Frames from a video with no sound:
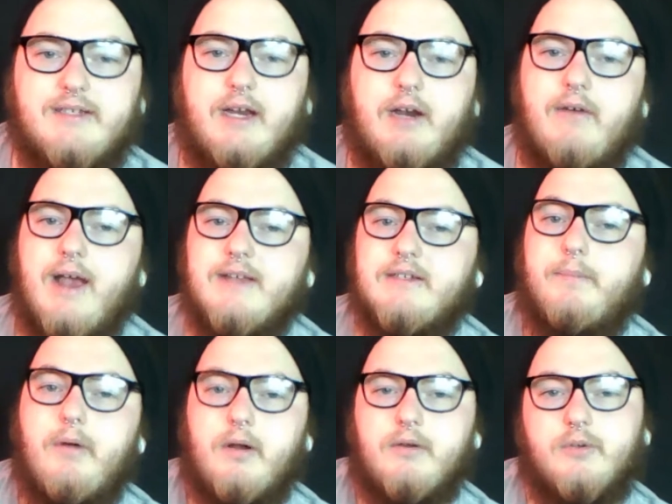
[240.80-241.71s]
like a
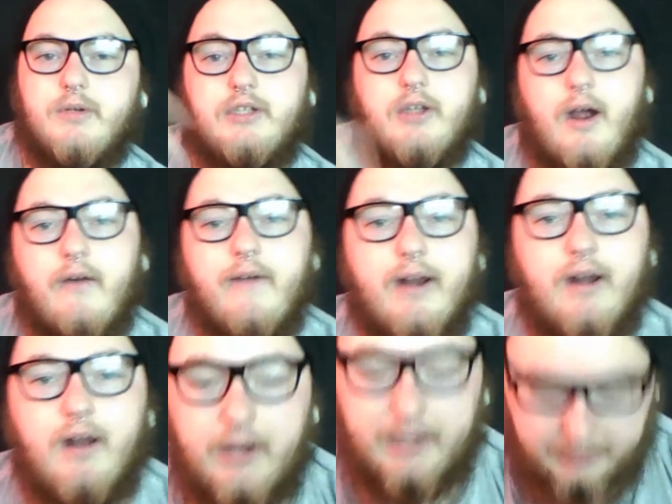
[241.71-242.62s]
cigarette as opposed to a
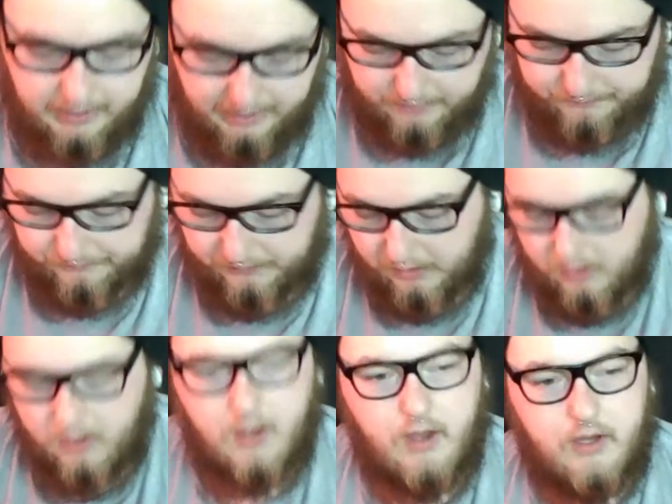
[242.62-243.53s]
direct lung inhale.
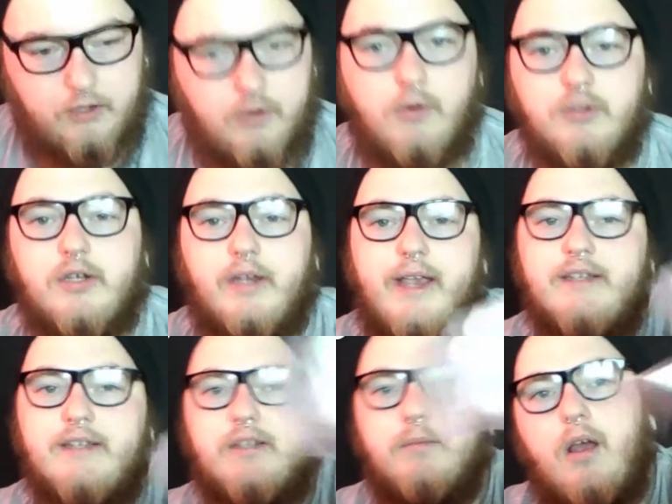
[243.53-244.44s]
You
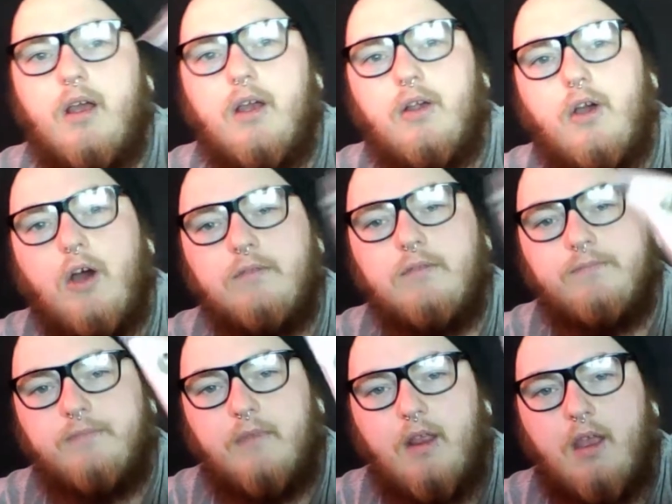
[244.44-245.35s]
also get some
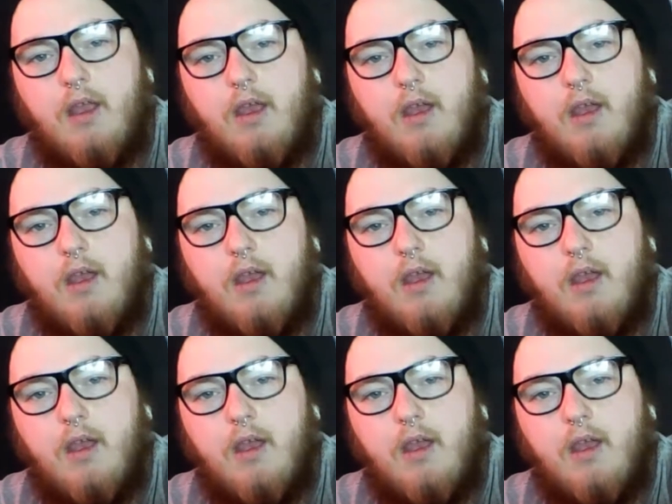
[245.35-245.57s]
cotton,